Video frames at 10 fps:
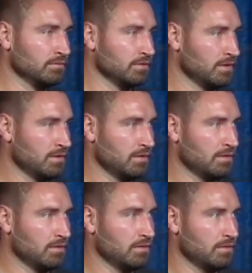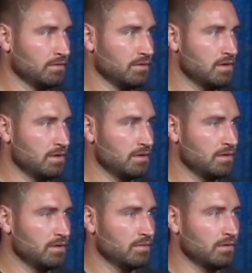
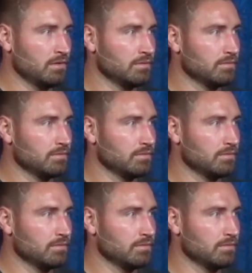(no one is talking)